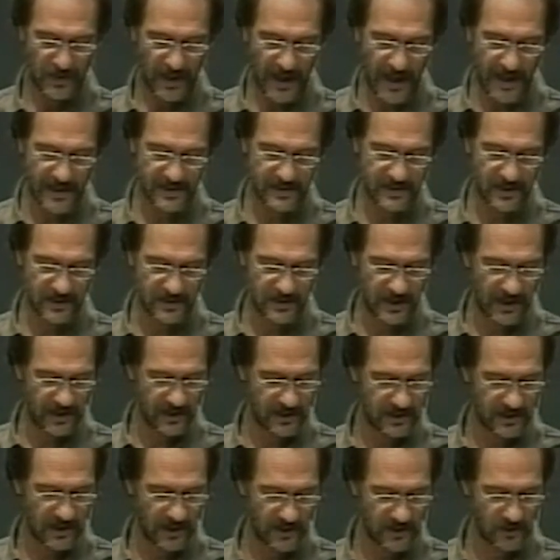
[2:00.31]
as the
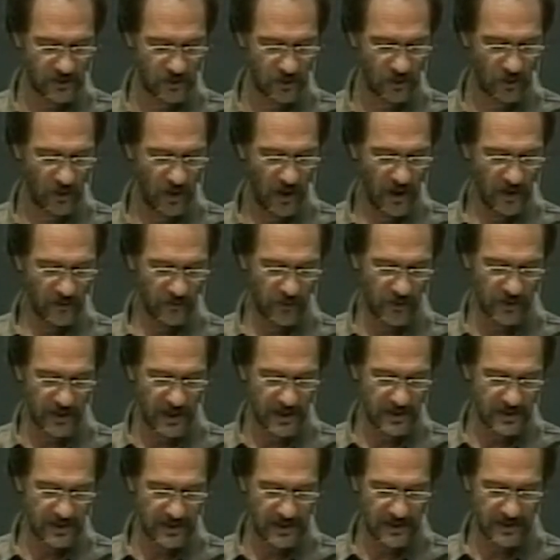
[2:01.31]
Gentiles do. For
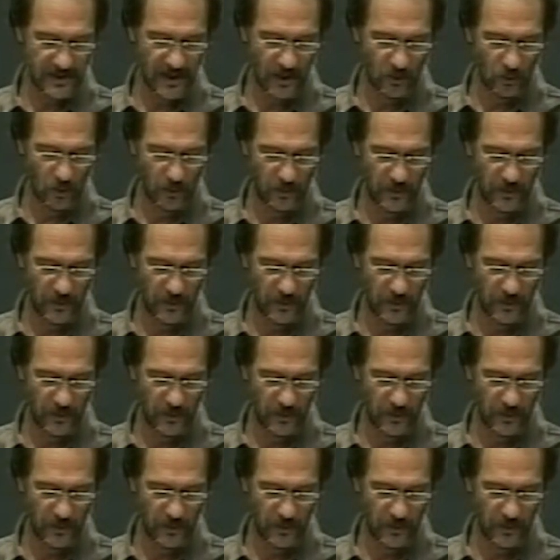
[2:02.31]
they think they will be